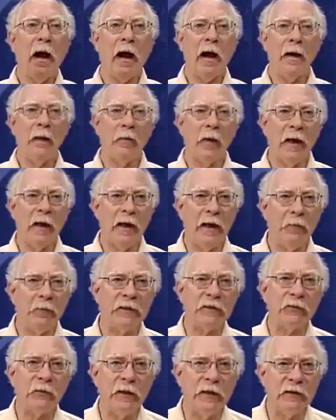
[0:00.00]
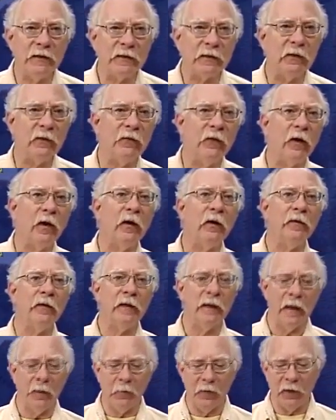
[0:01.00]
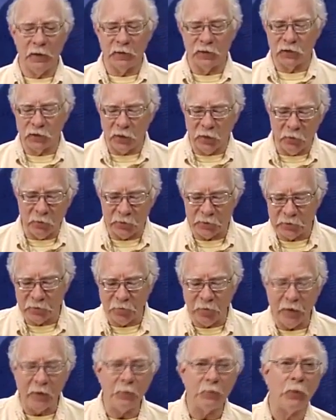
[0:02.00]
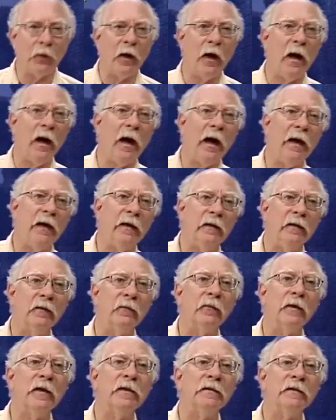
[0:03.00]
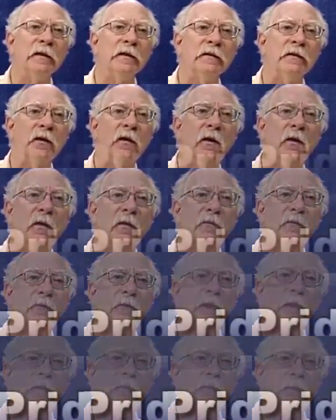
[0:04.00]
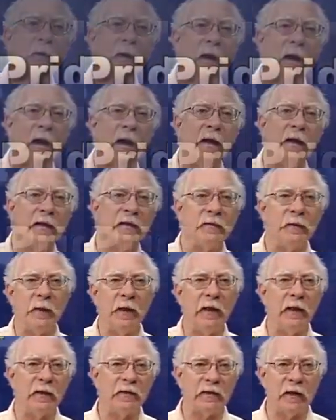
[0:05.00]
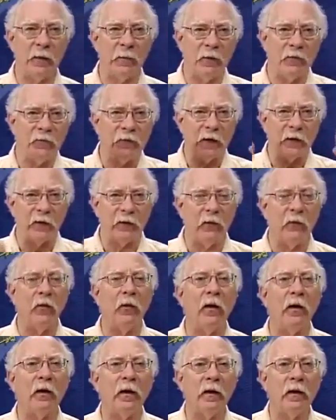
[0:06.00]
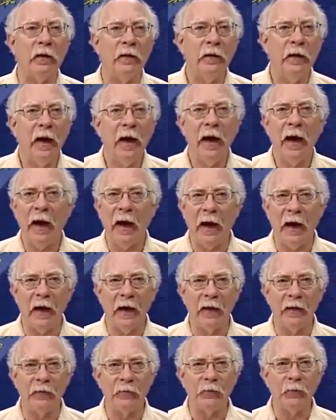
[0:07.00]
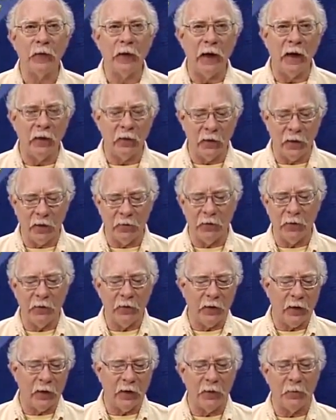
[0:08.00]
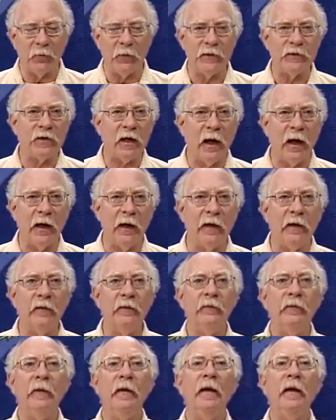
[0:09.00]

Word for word: Hi, my name is Reid Silvern. The name of this show is Fed Pride. And the reason it's called Fed Pride is because I'm a federal worker and proud of it. I'm retired.